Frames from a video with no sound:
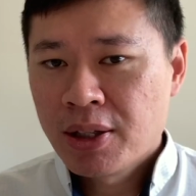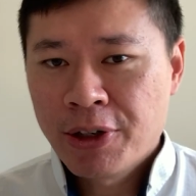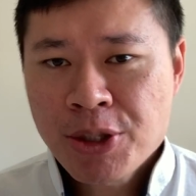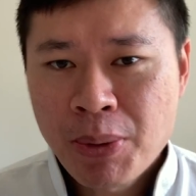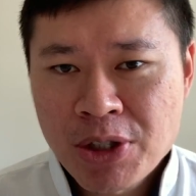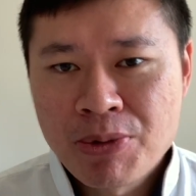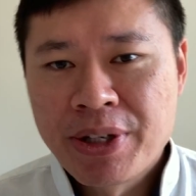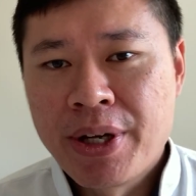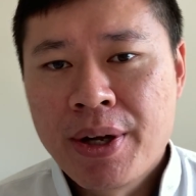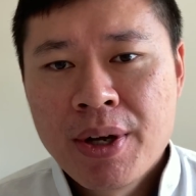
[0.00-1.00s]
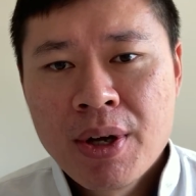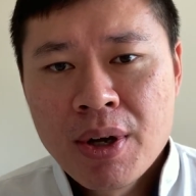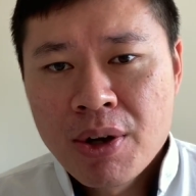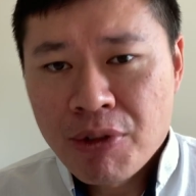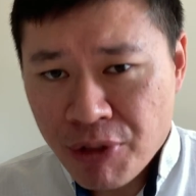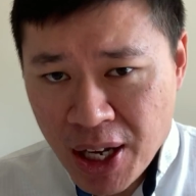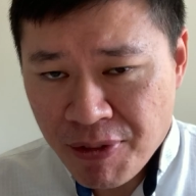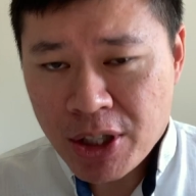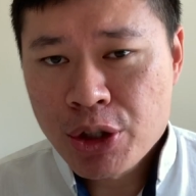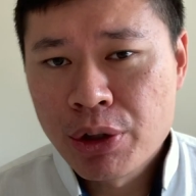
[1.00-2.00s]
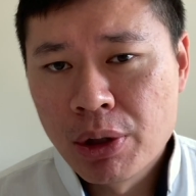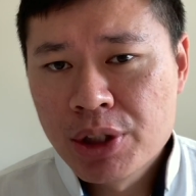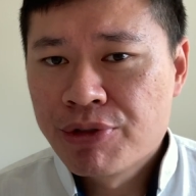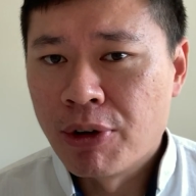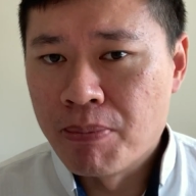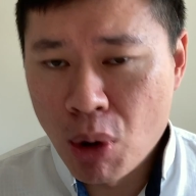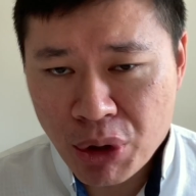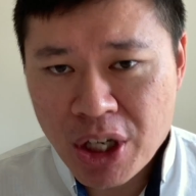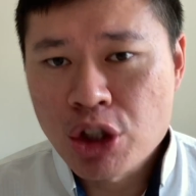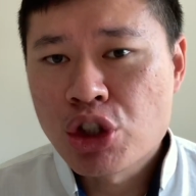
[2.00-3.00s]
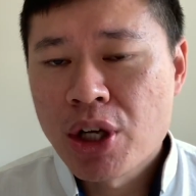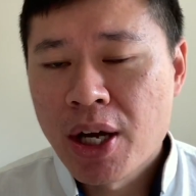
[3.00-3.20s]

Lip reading: Now let's pause it right there. $500 for mortgage